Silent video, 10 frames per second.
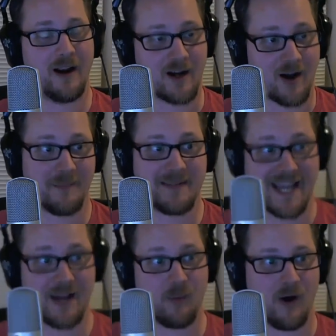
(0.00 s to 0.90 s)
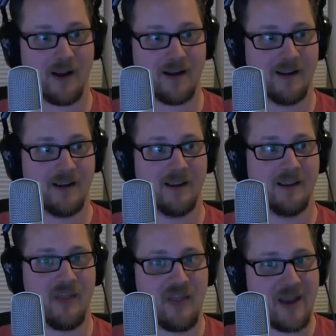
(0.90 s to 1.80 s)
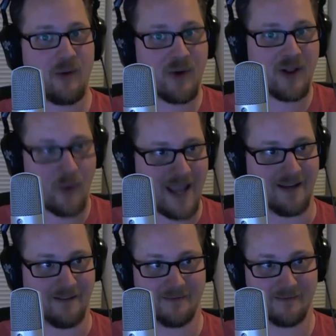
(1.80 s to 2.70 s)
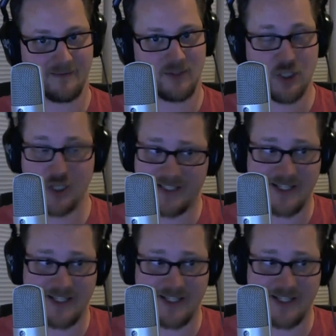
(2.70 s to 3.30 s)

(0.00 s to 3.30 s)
come day one, they will win. Just